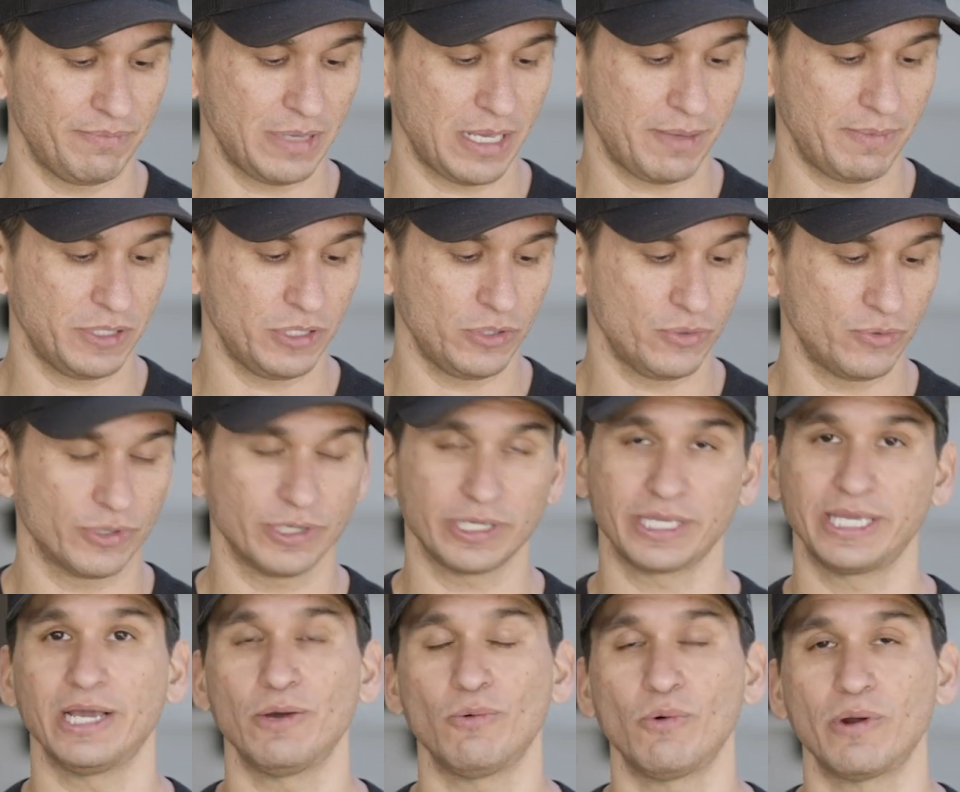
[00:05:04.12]
maybe you were to
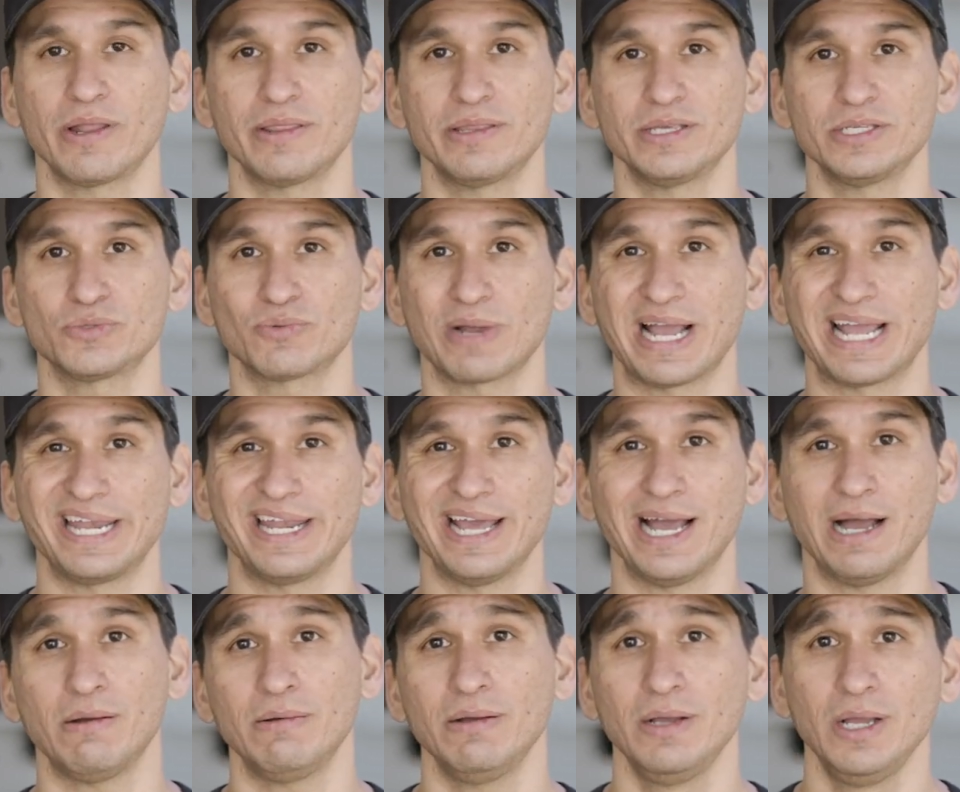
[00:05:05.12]
get one of these right
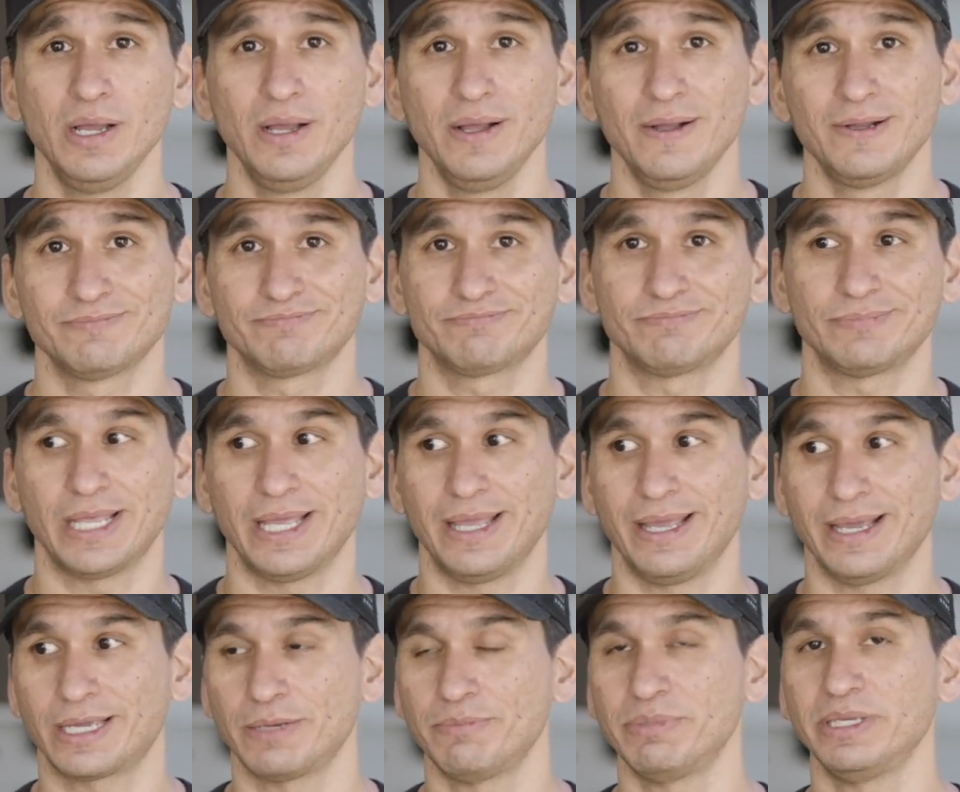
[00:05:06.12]
now,
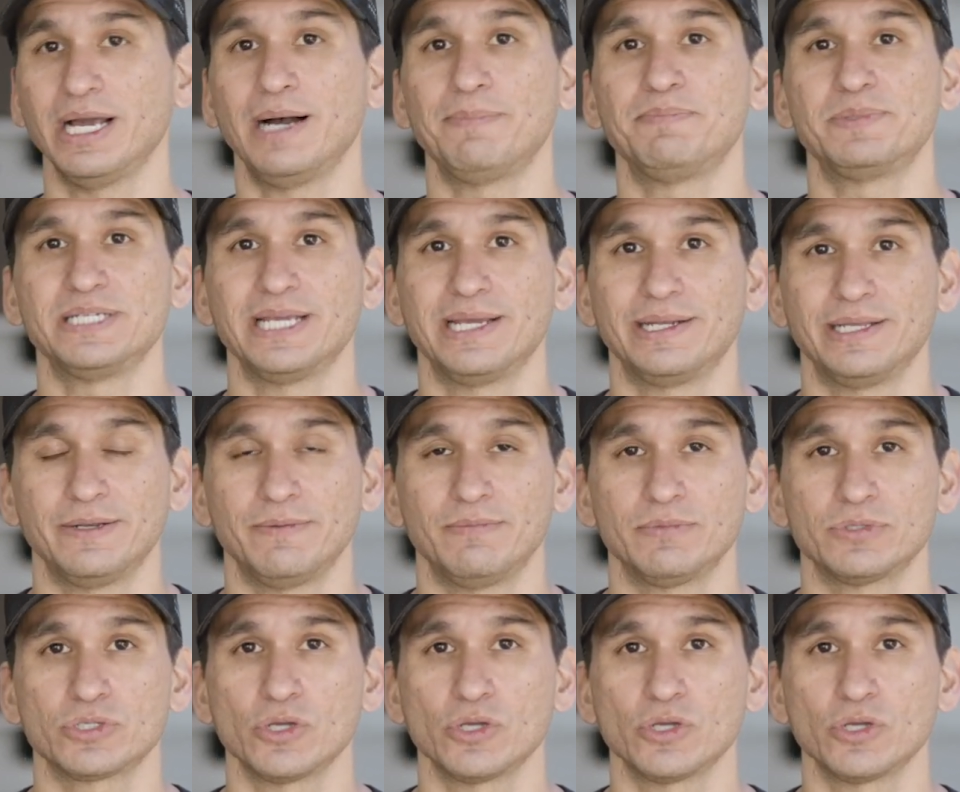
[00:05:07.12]
it can be updated.